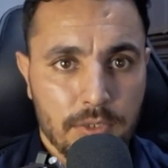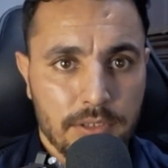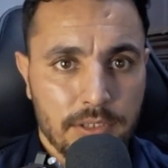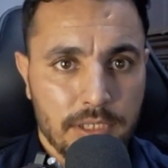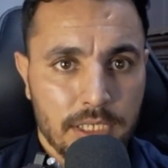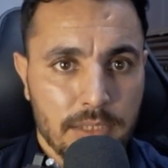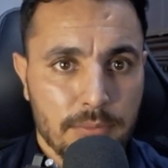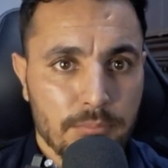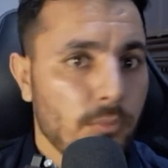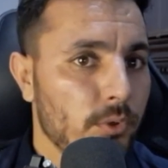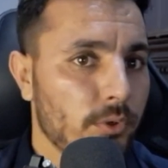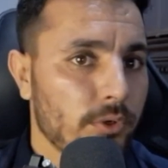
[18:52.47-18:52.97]

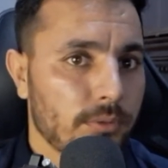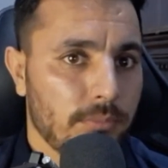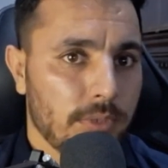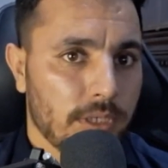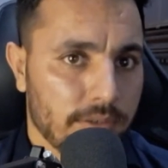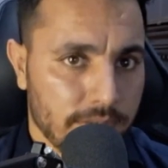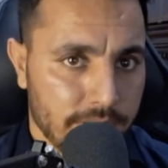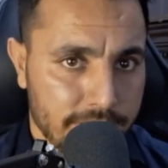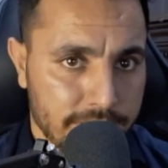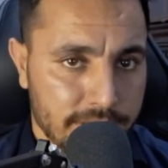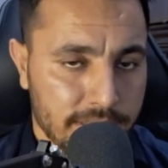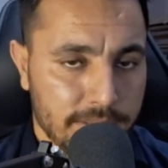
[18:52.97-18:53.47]
learn more
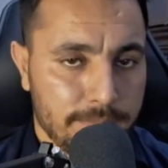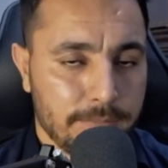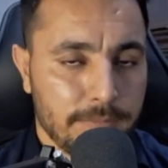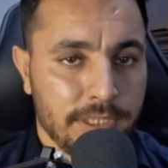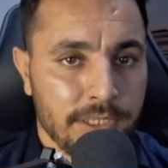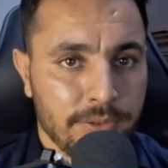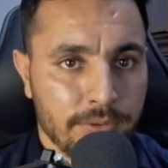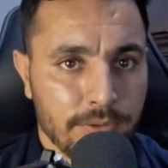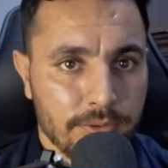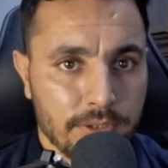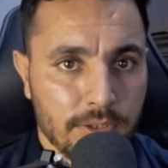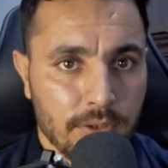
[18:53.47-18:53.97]
about the
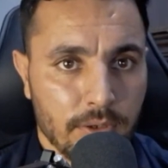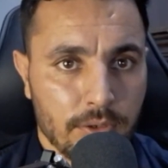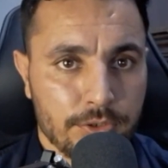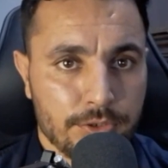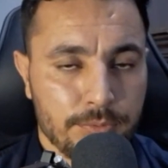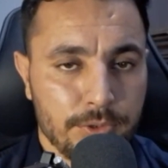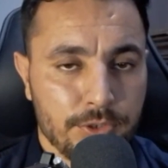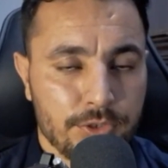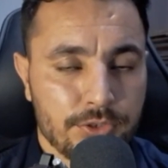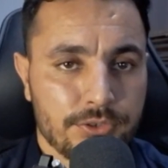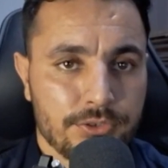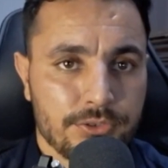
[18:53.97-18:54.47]
the
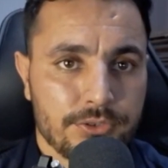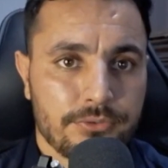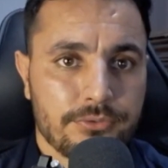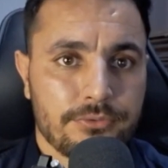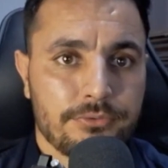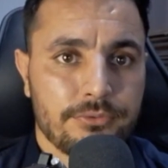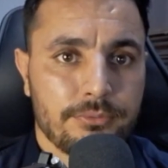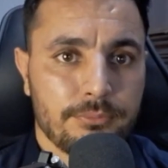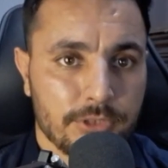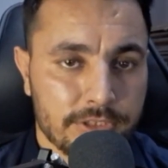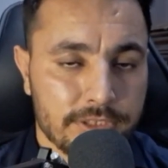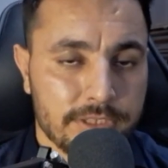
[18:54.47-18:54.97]
contributions of
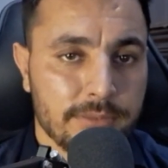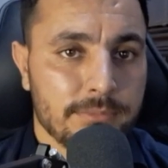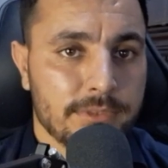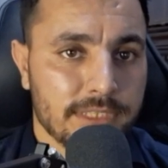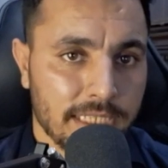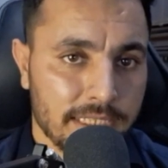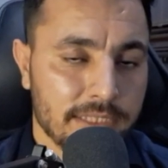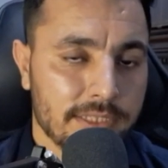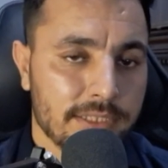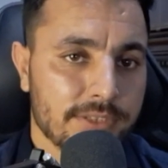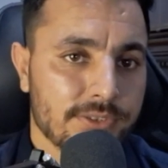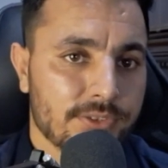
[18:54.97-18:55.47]
Muslim
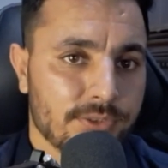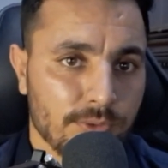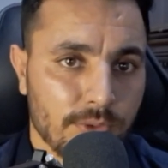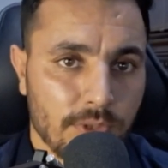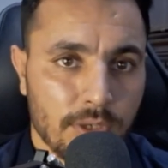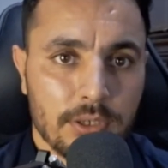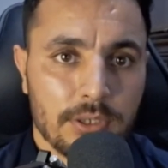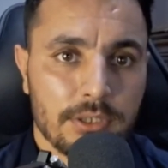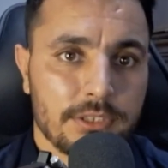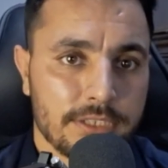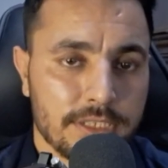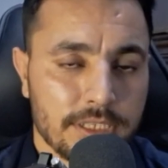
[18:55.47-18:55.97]
scientists,
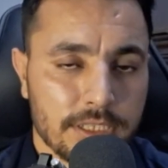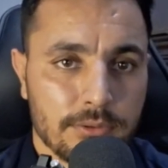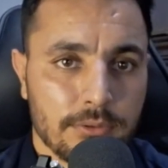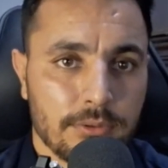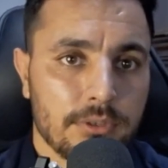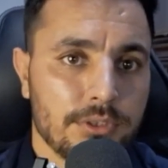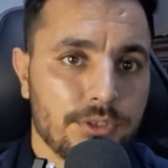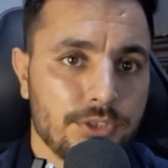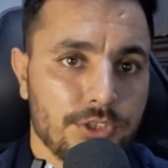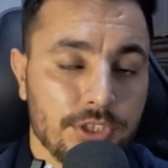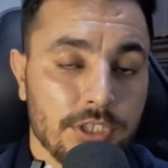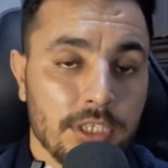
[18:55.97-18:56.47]
art,
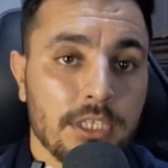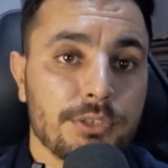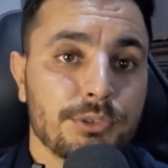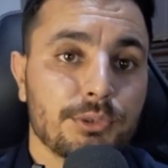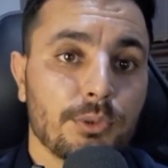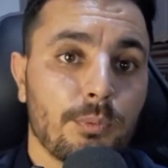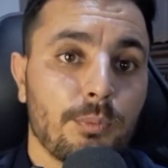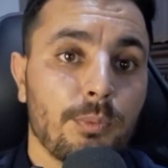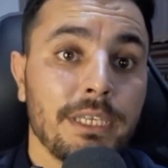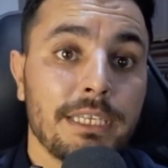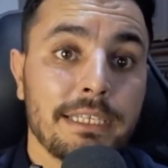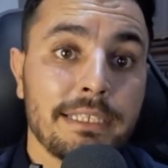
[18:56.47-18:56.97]
technology,
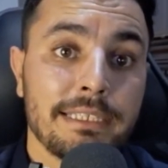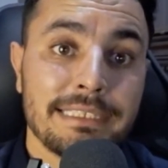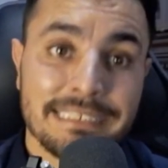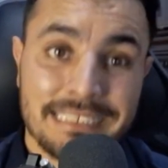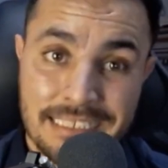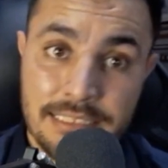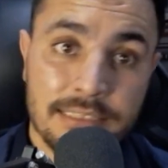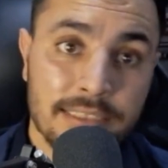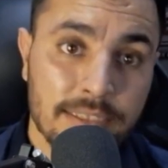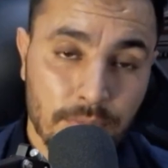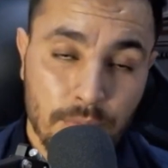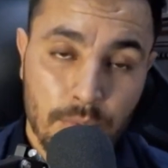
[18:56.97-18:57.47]
so we can
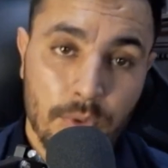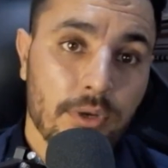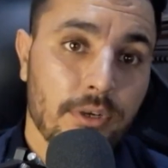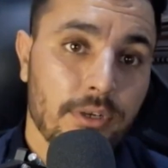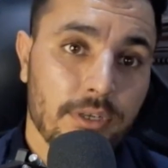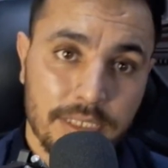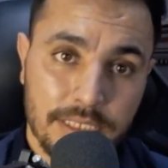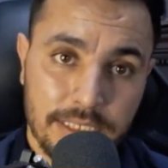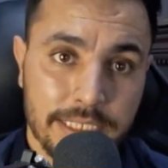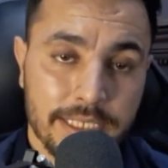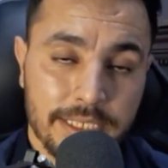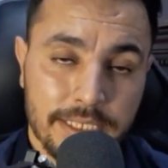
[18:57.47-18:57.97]
tell the
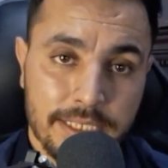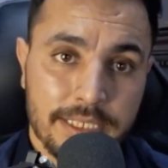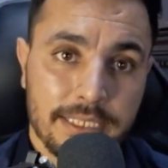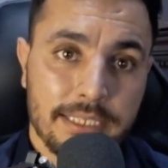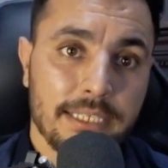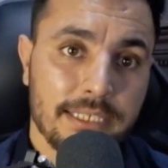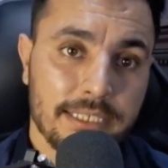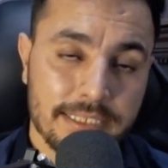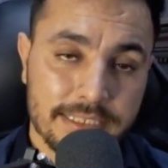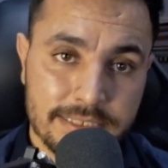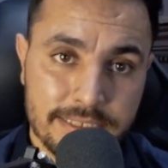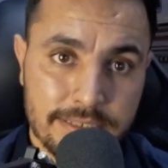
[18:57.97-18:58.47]
world
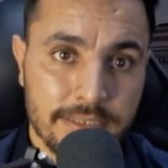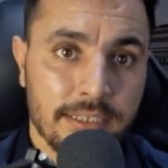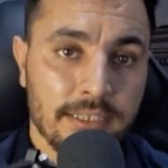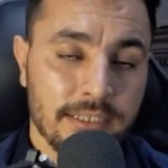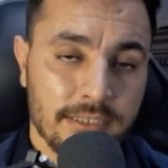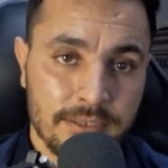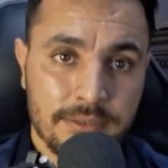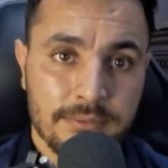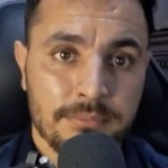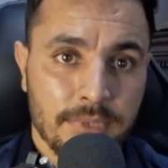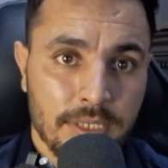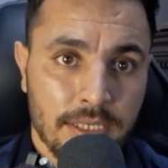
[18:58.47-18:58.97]
that
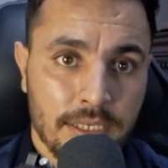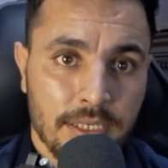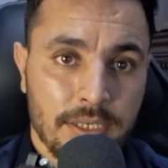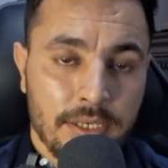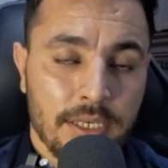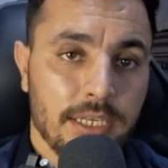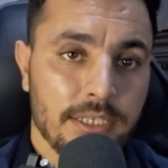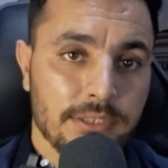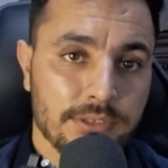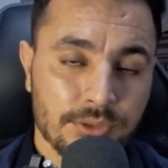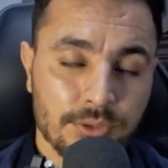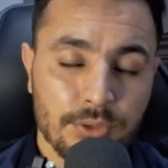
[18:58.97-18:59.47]
Islam
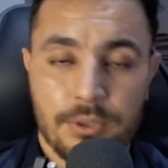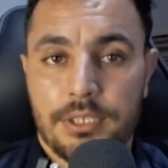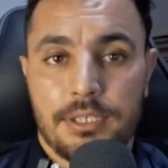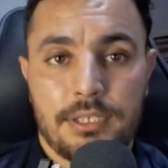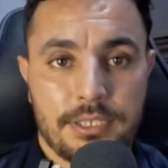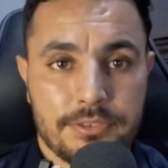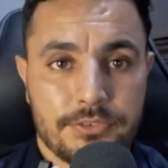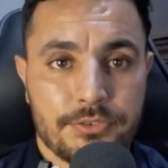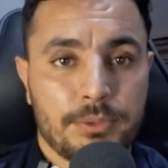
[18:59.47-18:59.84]
is not an